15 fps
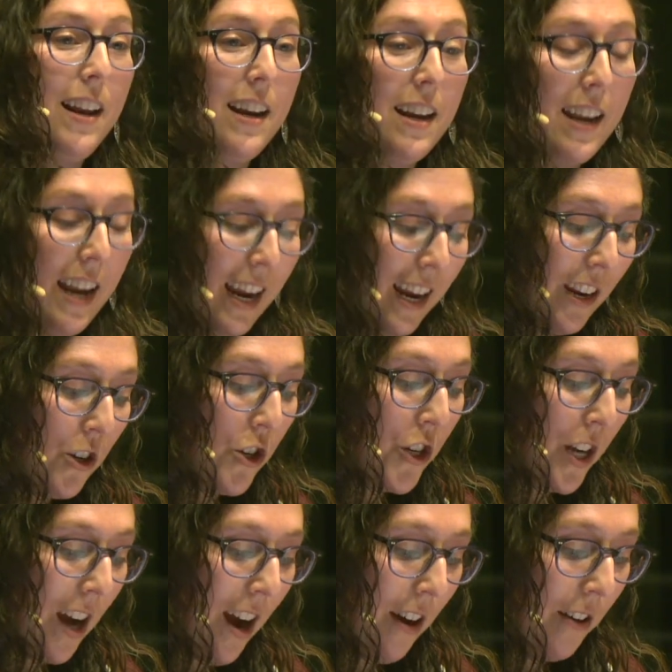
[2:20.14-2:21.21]

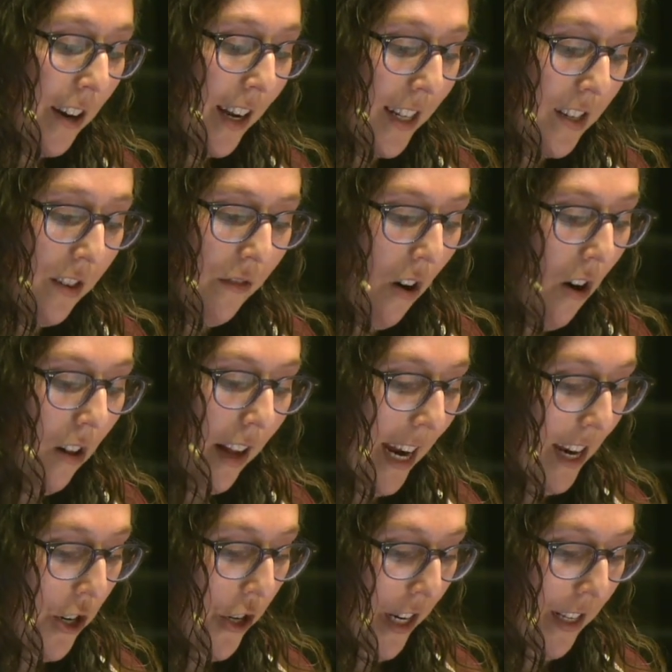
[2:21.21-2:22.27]
engaged congregants of all
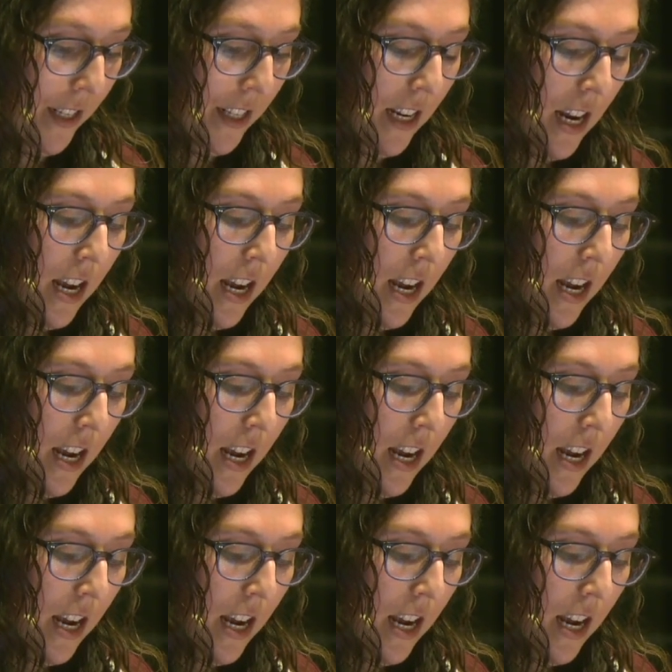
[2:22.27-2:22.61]
ages,